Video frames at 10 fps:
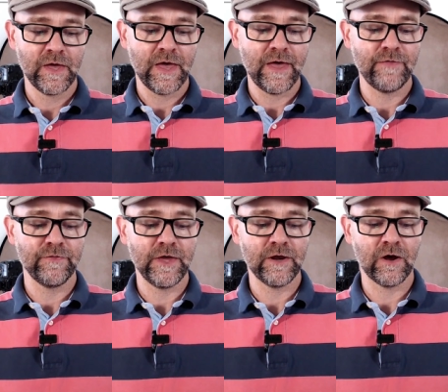and
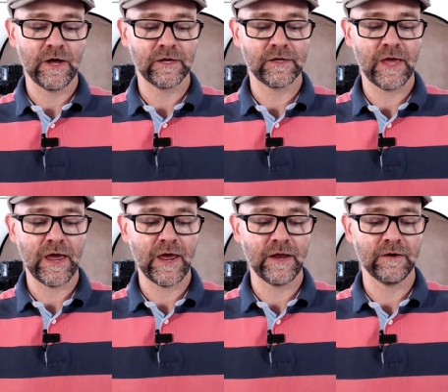then I
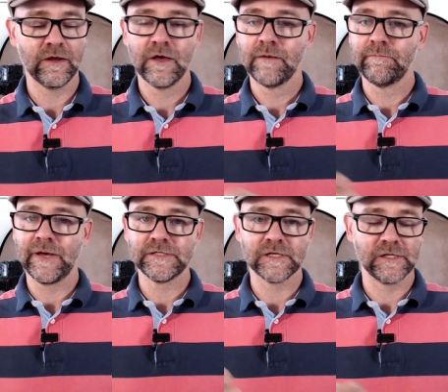can
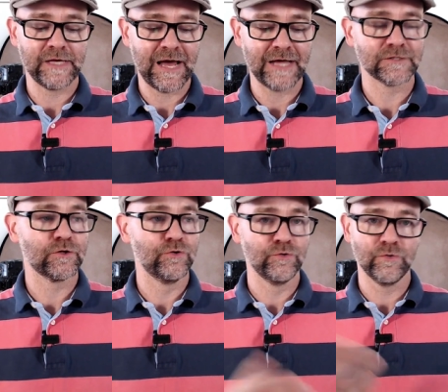basically ask
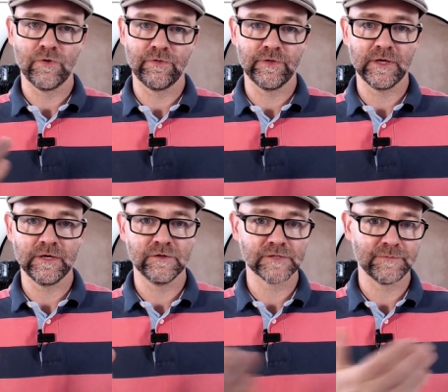who
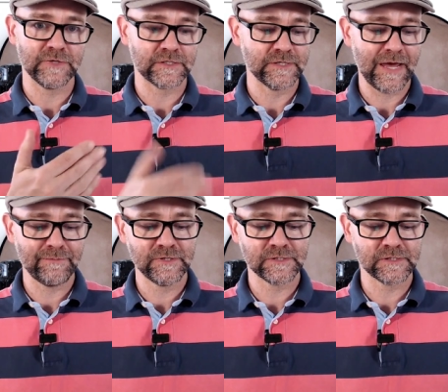the subject's name
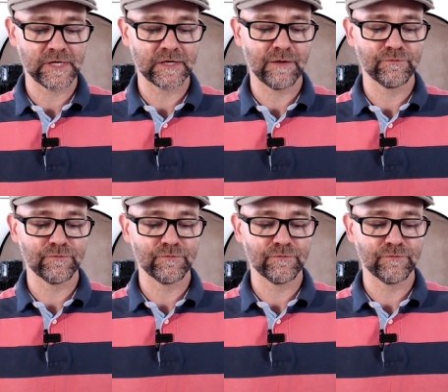is as they come